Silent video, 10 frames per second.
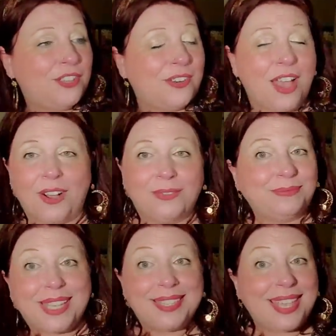you know,
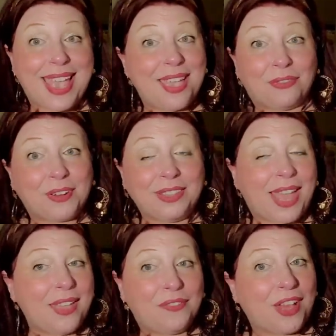into every
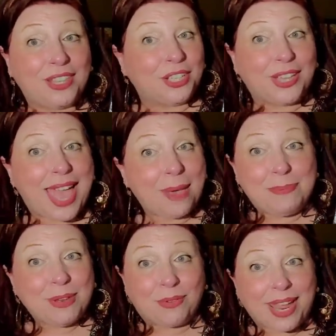life, a little
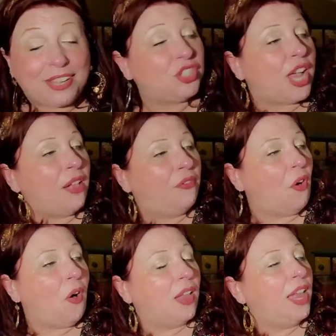happy rain shall
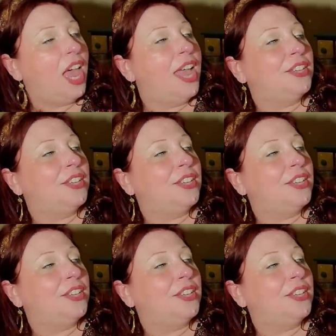fall.